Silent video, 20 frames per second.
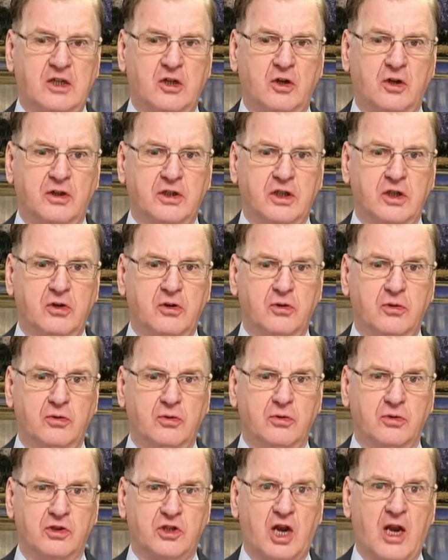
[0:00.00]

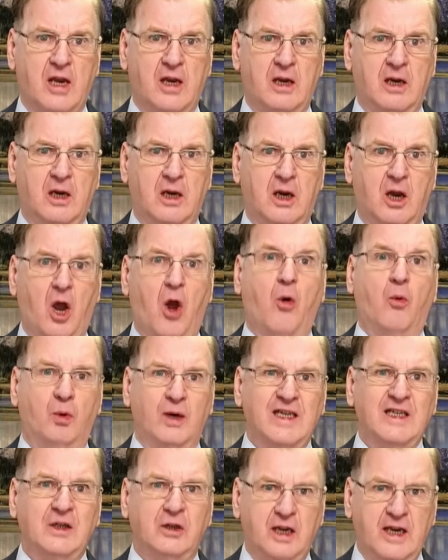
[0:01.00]
News. We
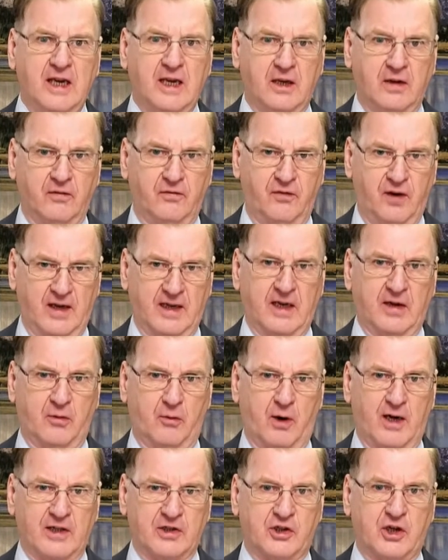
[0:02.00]
live in
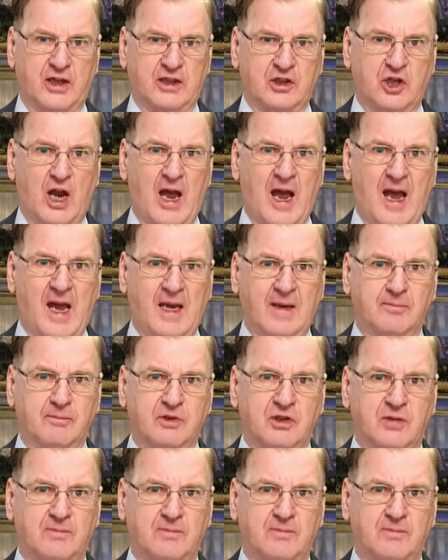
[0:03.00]
interesting times.